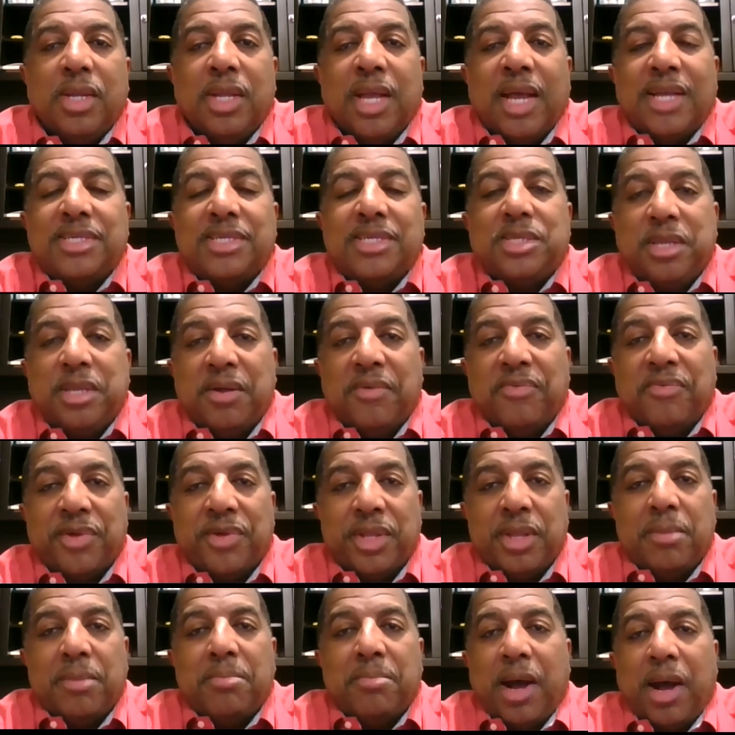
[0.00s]
That's
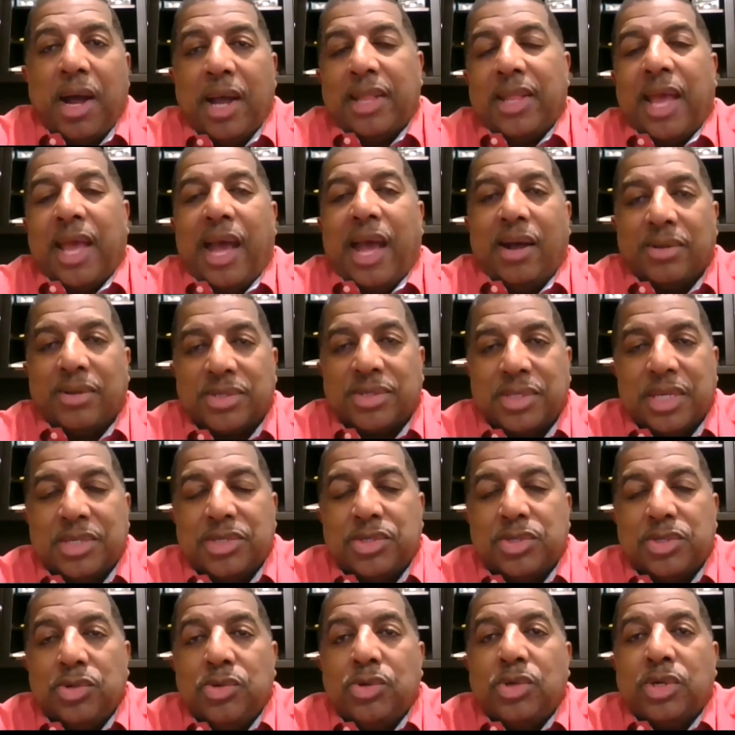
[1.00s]
different than buying a house
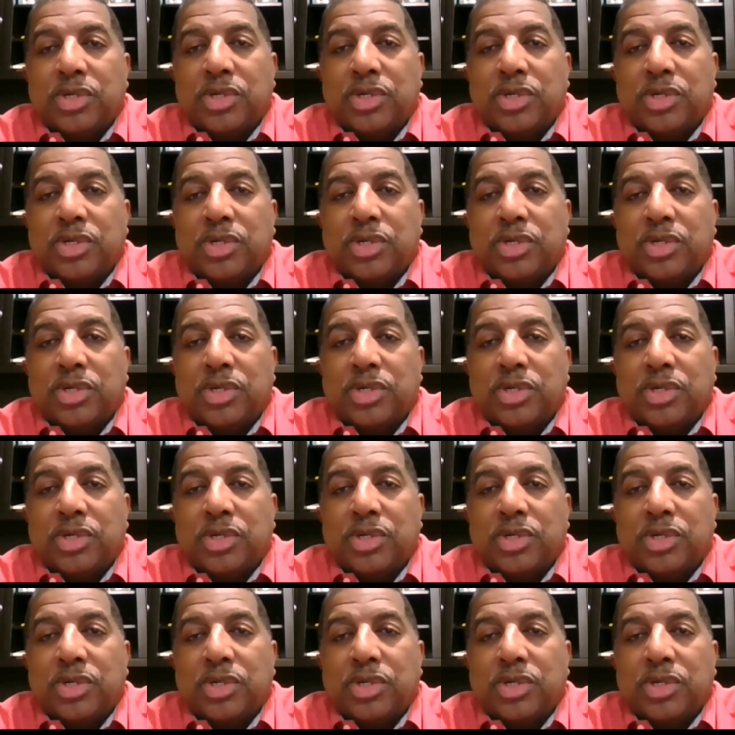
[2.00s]
that's new